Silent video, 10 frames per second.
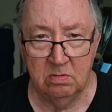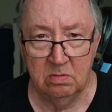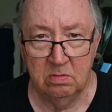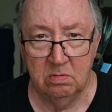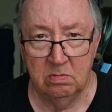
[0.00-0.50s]

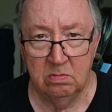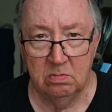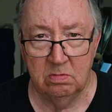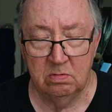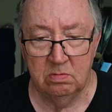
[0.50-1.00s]

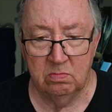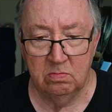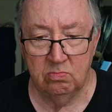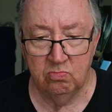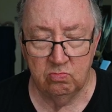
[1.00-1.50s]

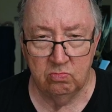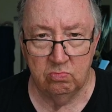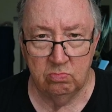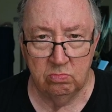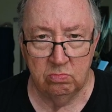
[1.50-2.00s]

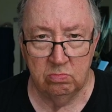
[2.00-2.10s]
Nothing is said.